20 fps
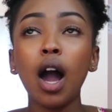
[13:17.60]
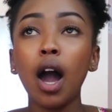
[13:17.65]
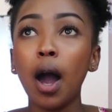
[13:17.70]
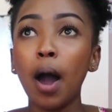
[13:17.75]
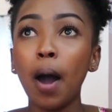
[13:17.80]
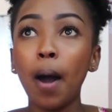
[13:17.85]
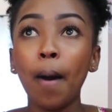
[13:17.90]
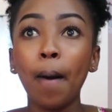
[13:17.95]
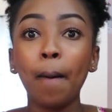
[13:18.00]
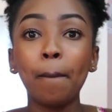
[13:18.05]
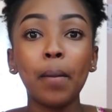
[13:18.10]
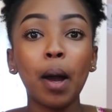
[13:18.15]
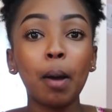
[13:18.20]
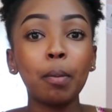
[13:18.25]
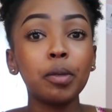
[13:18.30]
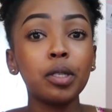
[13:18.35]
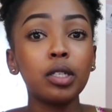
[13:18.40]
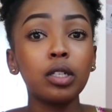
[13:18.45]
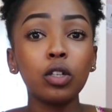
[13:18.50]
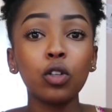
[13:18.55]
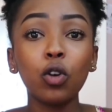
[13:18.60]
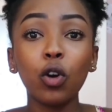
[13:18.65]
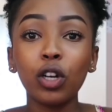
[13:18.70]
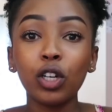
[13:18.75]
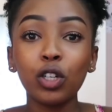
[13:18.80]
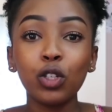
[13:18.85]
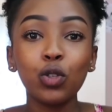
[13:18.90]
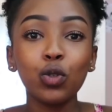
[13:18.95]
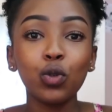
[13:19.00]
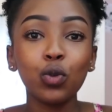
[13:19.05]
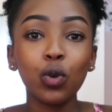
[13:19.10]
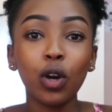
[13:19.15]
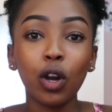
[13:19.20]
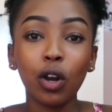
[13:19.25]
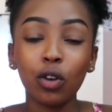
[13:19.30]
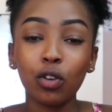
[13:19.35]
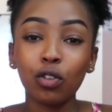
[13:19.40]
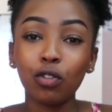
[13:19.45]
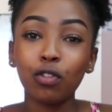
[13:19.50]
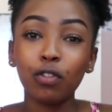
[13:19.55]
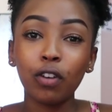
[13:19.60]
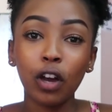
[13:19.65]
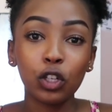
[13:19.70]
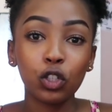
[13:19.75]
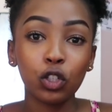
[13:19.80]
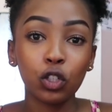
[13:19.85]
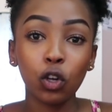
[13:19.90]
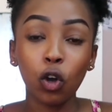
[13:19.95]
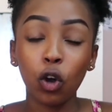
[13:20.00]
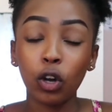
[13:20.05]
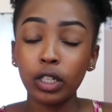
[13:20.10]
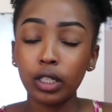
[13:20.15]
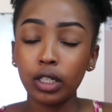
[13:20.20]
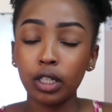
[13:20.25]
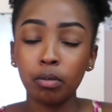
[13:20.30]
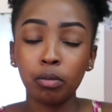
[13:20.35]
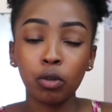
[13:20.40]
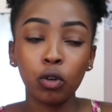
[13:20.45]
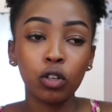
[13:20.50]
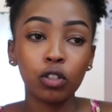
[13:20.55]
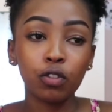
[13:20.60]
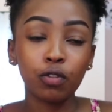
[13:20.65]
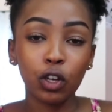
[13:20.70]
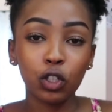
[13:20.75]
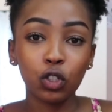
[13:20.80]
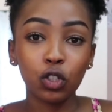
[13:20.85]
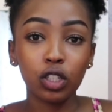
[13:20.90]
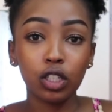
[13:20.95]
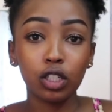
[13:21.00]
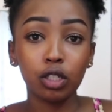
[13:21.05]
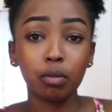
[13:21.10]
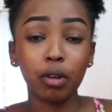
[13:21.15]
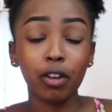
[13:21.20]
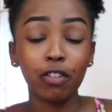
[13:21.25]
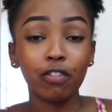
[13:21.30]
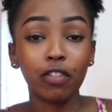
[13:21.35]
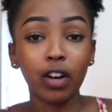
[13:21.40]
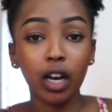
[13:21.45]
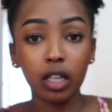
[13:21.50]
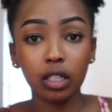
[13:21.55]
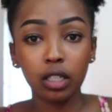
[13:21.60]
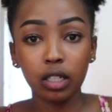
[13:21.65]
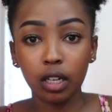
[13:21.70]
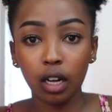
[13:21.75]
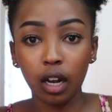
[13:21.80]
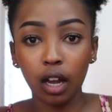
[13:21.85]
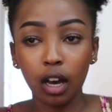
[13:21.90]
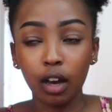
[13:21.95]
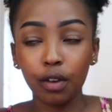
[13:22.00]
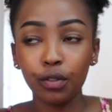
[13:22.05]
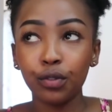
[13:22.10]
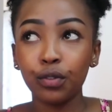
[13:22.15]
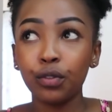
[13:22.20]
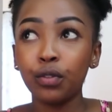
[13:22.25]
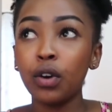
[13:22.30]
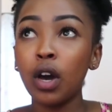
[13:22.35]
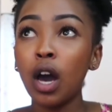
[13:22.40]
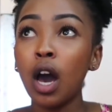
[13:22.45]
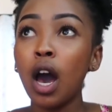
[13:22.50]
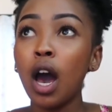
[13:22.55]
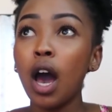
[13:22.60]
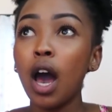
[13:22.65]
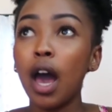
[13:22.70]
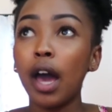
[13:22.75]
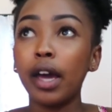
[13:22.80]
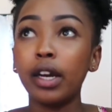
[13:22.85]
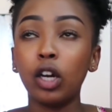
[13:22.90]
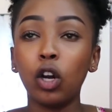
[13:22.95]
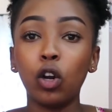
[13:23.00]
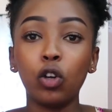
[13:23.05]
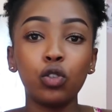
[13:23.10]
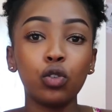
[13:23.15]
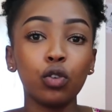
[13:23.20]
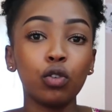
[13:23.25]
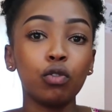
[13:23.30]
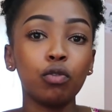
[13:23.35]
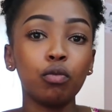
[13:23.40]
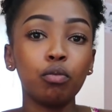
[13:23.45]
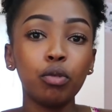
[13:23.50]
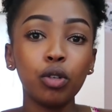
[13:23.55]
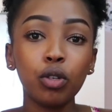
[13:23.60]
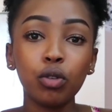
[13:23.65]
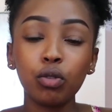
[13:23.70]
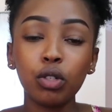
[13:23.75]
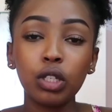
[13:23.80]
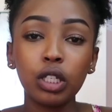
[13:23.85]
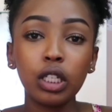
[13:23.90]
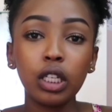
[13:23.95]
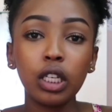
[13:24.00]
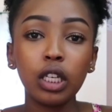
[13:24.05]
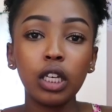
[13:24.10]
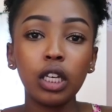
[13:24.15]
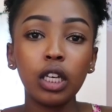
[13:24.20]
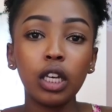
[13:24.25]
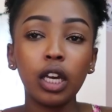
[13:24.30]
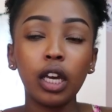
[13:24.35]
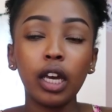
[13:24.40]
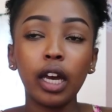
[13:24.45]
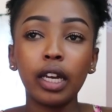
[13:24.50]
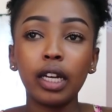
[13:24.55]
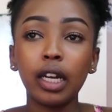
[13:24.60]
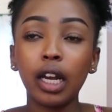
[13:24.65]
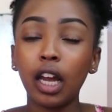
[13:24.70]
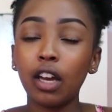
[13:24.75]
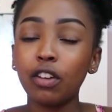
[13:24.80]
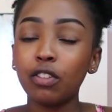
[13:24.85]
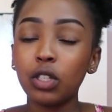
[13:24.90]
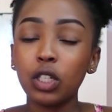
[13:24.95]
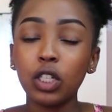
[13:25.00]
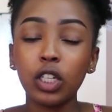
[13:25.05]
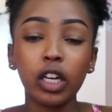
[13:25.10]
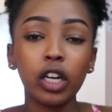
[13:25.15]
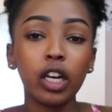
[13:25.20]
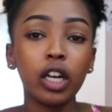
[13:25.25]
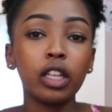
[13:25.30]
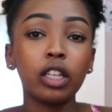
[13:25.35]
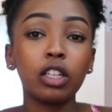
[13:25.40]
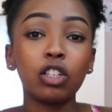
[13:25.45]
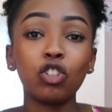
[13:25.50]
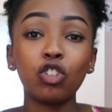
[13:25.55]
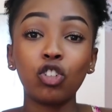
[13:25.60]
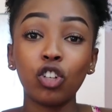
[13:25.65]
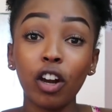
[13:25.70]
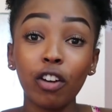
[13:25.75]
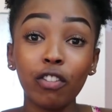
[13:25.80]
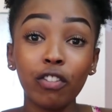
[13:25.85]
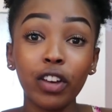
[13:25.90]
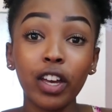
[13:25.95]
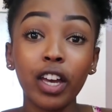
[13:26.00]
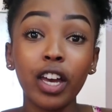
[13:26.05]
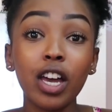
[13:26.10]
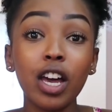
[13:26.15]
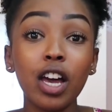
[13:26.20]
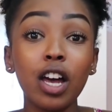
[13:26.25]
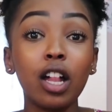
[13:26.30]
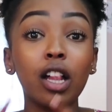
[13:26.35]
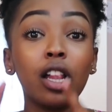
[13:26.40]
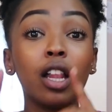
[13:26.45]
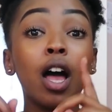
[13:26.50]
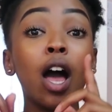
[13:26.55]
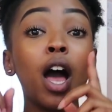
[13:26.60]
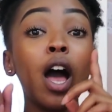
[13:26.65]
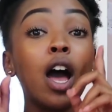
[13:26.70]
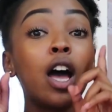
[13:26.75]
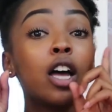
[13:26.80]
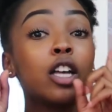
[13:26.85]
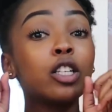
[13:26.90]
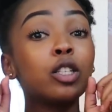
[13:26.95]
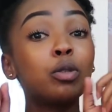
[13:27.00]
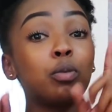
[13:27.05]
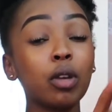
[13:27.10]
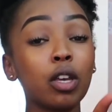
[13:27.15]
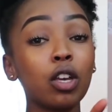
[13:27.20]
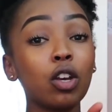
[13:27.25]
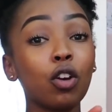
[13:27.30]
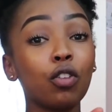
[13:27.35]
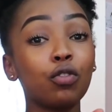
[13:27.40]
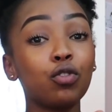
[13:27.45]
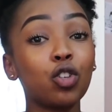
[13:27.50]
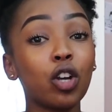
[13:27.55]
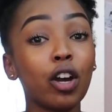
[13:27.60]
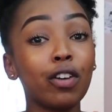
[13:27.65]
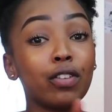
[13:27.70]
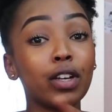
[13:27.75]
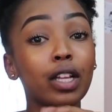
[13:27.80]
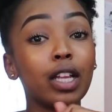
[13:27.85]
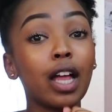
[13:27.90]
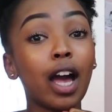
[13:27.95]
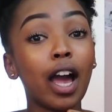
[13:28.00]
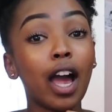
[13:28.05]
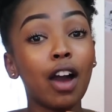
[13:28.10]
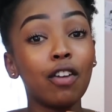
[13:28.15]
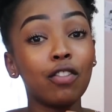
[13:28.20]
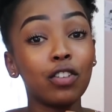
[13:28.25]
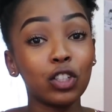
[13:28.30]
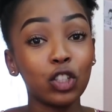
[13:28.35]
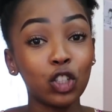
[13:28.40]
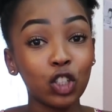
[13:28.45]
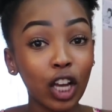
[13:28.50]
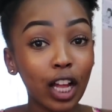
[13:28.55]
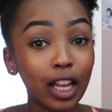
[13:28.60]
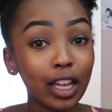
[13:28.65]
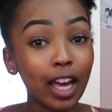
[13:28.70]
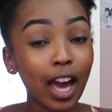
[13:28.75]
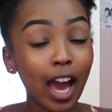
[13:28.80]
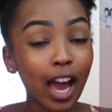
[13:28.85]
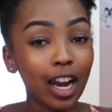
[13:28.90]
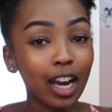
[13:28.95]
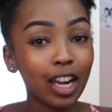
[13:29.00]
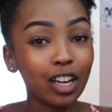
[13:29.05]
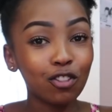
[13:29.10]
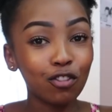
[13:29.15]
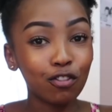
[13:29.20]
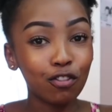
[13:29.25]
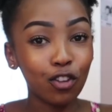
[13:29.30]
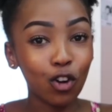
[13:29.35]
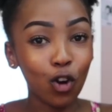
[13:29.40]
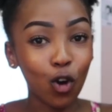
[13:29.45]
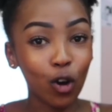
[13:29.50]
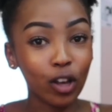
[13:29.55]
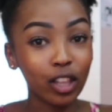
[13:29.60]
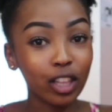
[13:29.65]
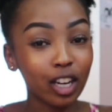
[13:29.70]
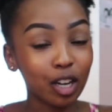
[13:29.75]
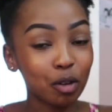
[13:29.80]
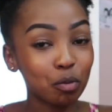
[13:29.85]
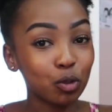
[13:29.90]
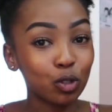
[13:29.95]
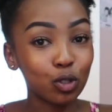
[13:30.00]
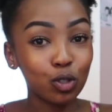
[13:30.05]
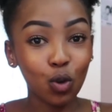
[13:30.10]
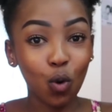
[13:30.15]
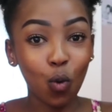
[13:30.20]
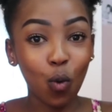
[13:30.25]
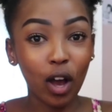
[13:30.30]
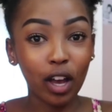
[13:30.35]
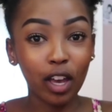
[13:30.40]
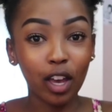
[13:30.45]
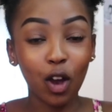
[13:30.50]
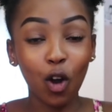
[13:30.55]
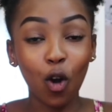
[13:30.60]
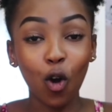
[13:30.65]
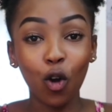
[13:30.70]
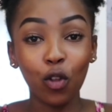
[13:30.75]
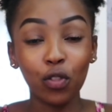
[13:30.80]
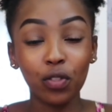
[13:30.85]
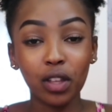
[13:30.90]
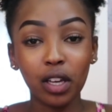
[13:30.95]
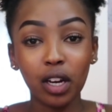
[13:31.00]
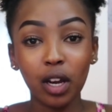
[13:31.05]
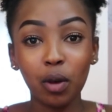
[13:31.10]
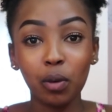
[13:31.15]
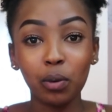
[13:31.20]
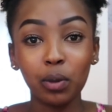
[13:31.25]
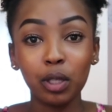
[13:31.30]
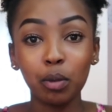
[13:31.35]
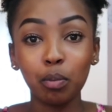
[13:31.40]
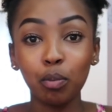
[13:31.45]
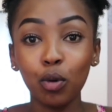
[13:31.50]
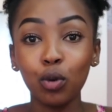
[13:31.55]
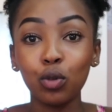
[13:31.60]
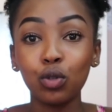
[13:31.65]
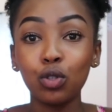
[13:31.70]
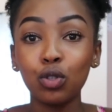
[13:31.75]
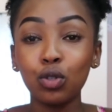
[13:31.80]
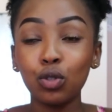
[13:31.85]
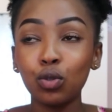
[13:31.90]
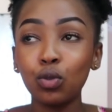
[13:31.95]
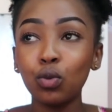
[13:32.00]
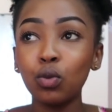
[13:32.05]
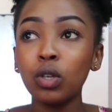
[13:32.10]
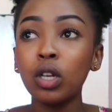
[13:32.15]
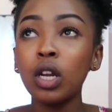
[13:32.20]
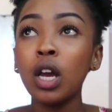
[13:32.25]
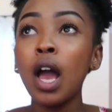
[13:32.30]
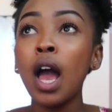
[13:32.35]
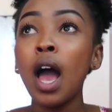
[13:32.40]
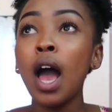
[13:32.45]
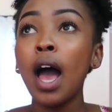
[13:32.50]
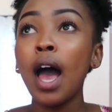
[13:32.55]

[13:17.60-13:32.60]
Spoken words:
I'm still gonna do a lot of fashion content, because fashion is my first love, and a lot of beauty and lifestyle and travel. Speaking of travel, I have a Charlie Island vlog that I'm also working on that I will post soon.